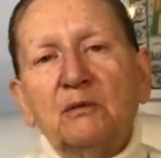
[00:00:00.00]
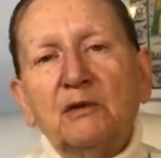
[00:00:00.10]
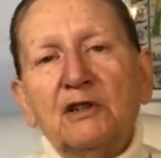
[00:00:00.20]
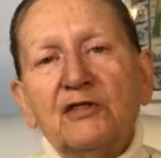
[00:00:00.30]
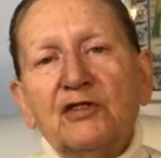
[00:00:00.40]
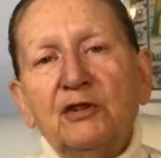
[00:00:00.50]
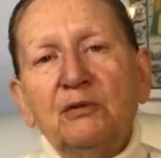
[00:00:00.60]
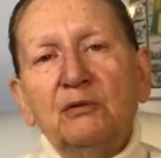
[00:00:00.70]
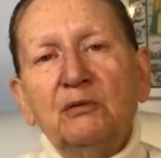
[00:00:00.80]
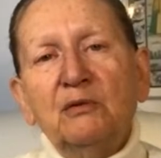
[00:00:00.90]
once
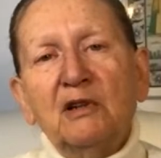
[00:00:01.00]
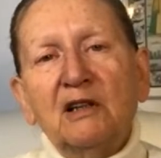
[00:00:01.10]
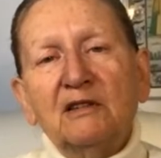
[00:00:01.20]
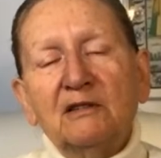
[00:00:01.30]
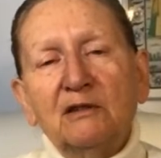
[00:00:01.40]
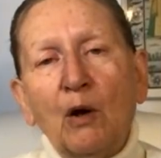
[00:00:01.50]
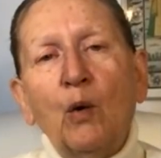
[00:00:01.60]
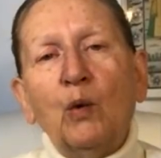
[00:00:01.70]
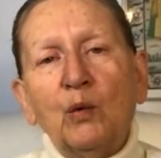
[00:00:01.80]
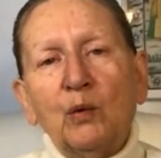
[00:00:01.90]
you
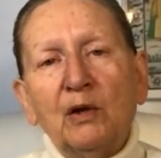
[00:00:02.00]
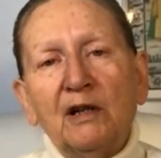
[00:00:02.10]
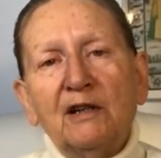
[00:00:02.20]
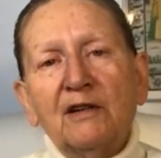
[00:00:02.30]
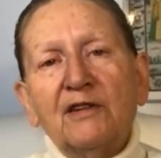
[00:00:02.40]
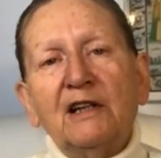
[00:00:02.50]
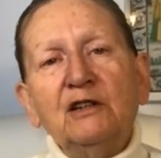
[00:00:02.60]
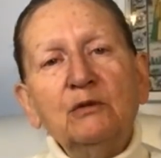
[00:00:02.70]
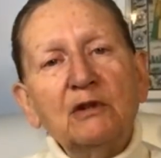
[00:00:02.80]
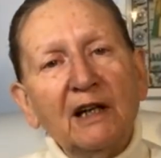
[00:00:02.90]
know that
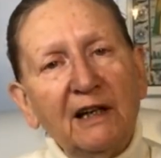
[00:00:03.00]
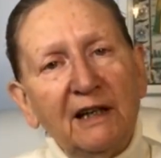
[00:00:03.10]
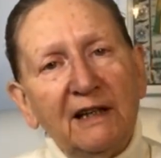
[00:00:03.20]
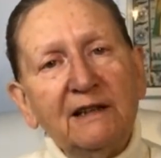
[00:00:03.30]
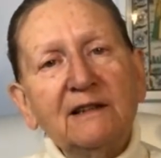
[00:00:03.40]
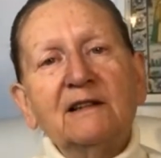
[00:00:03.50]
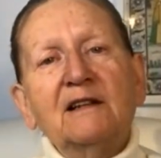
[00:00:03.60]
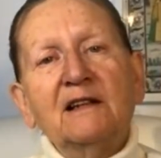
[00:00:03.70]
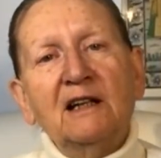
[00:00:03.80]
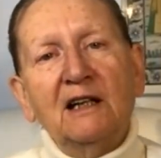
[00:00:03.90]
you can
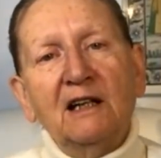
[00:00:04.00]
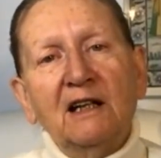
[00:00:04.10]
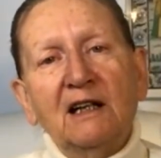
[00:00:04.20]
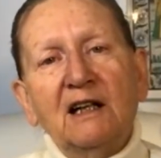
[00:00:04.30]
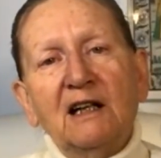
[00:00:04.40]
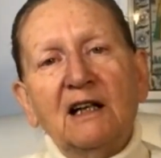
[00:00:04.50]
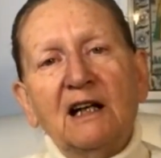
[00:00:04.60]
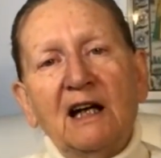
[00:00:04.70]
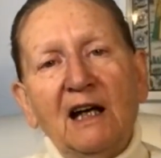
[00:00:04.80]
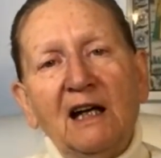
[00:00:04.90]

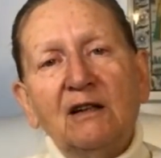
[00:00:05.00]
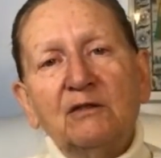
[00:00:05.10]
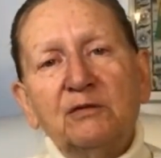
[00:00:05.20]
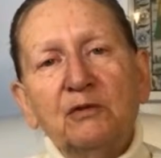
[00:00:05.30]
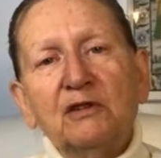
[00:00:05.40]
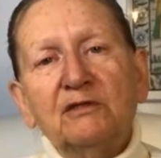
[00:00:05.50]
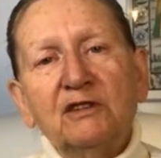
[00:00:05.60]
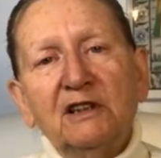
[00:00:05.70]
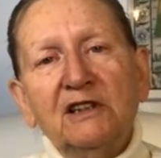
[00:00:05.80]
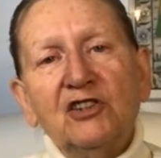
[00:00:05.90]
have what
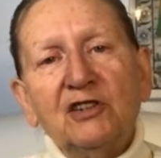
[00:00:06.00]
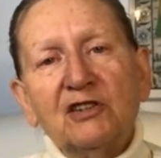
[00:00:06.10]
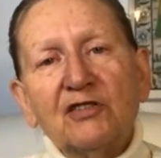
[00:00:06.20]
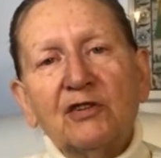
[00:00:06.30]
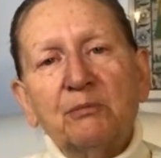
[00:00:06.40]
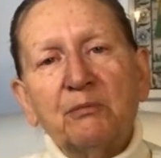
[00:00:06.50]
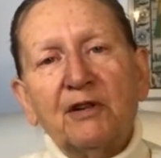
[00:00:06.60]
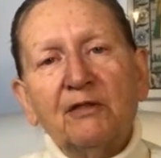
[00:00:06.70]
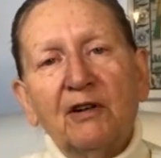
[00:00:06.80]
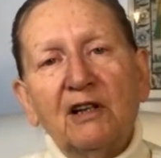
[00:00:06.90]
religion doesn't
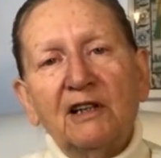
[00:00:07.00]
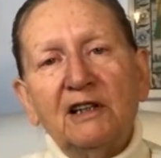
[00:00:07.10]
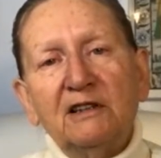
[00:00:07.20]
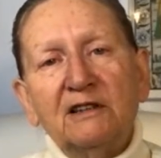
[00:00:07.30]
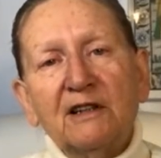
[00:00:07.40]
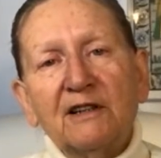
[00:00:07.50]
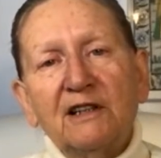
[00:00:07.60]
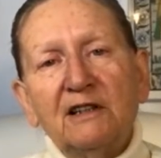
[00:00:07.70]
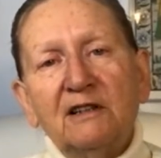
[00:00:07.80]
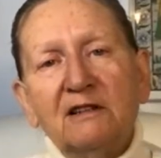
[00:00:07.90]
provide,
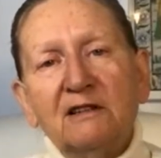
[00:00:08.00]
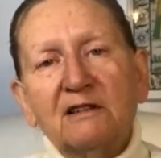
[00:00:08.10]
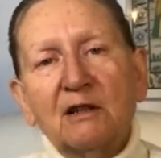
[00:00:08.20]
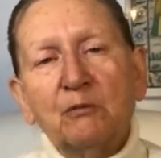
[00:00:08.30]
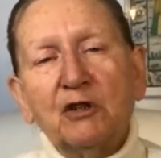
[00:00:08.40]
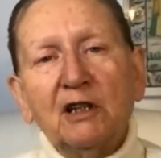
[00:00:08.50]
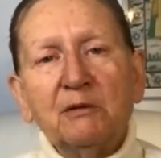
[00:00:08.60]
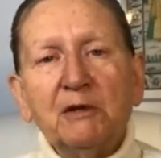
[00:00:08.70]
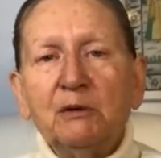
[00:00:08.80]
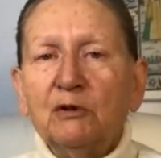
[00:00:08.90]
then someone
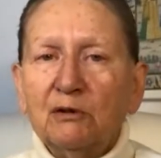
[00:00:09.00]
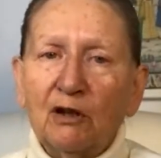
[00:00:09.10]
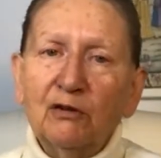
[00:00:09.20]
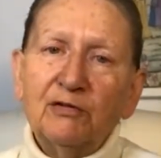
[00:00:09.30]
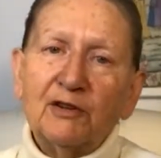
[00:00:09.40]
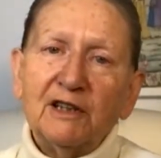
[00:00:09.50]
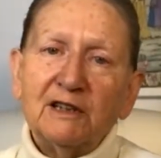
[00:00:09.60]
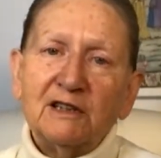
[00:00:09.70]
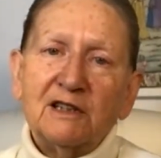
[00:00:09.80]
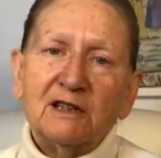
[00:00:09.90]
like me will go for
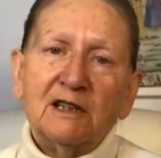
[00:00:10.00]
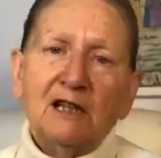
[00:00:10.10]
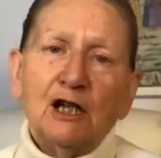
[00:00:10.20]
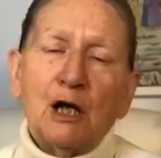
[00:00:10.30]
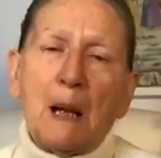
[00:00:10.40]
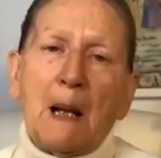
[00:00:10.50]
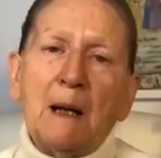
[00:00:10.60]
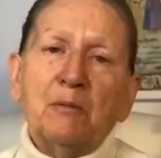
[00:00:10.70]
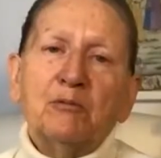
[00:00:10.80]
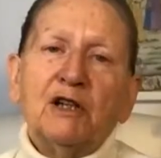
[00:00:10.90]
it.
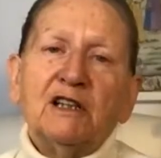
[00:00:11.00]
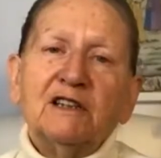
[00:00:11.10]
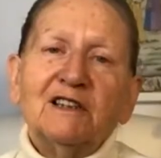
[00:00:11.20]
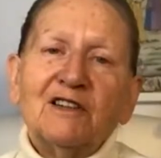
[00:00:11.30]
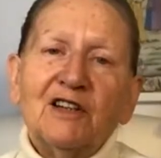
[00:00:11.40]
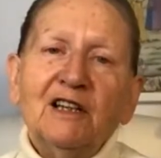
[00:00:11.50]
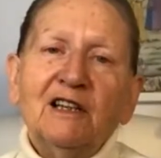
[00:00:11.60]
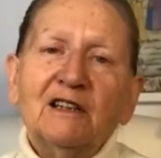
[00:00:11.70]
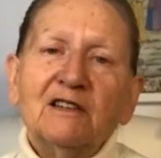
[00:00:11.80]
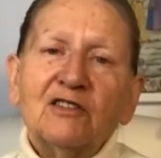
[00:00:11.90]
But the thing
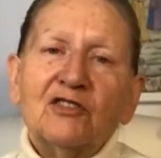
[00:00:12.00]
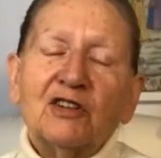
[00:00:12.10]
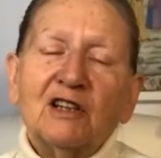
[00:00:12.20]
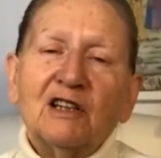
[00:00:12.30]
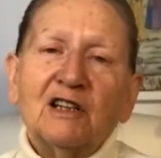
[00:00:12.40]
is,